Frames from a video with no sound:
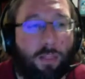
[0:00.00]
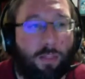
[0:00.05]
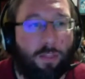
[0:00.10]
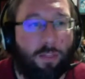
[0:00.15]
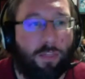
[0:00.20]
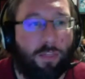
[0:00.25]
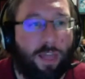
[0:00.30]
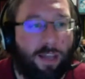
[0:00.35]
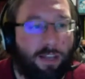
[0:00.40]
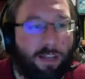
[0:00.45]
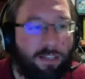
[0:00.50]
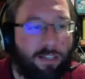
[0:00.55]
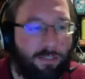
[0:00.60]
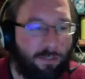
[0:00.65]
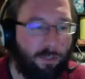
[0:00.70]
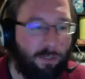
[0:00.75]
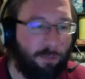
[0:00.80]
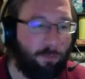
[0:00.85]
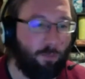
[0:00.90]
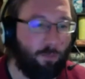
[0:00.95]
That
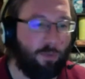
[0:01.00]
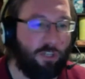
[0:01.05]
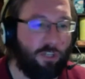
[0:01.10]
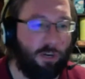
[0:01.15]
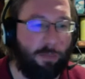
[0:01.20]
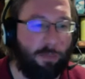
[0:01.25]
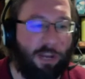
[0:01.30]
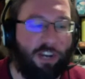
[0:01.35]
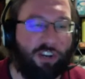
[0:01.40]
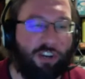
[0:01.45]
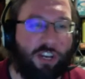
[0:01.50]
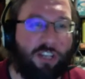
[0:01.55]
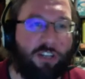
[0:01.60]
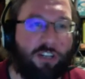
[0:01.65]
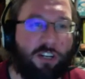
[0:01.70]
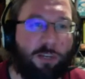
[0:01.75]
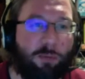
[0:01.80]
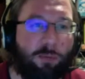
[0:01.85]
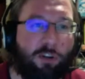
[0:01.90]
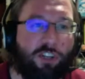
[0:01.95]
was our major
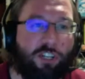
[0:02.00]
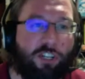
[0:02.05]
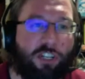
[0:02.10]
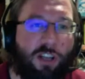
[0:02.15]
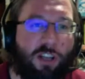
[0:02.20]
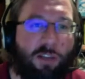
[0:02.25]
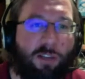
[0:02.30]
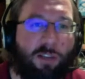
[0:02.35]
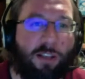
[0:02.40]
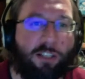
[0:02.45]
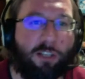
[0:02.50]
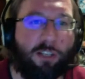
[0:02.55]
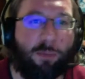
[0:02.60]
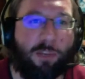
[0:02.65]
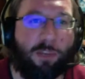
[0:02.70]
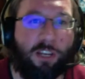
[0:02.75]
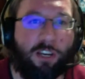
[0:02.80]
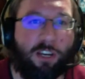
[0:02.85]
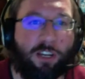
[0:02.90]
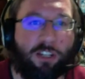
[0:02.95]
Kickstarter project of the last couple of
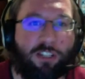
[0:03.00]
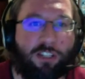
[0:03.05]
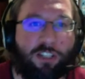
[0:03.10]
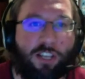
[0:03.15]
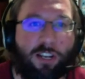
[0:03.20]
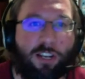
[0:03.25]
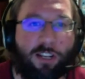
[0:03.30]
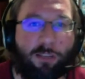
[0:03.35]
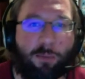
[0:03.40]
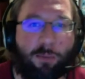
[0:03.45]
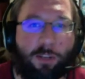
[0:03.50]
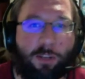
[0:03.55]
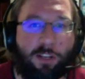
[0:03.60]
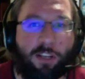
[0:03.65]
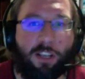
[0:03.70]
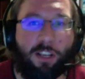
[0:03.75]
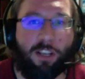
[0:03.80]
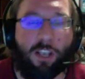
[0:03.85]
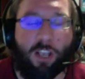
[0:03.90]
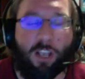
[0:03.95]
years and has been
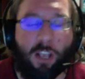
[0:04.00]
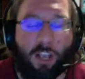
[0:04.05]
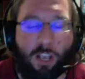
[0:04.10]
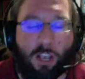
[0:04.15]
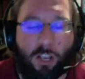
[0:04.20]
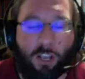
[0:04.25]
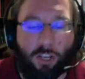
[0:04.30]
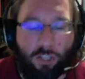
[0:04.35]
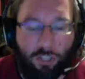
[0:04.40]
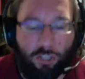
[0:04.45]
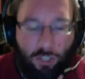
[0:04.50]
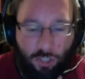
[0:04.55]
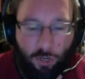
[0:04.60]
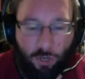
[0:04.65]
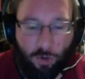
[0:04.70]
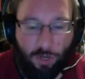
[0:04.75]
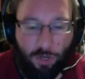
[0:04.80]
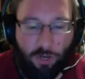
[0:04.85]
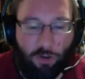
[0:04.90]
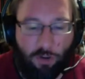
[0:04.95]

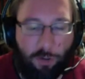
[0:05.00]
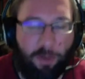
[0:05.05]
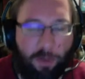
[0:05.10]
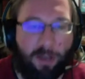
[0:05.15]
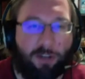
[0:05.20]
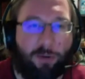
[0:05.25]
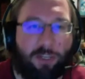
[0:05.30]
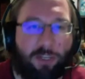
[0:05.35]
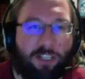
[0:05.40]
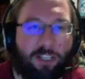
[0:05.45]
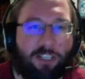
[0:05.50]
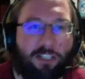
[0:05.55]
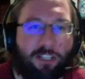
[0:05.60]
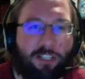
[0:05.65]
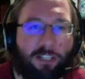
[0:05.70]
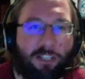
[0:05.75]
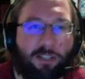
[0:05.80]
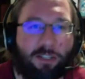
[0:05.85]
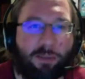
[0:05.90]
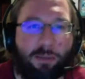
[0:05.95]
slowly creeping out into
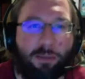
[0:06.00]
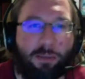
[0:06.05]
existence,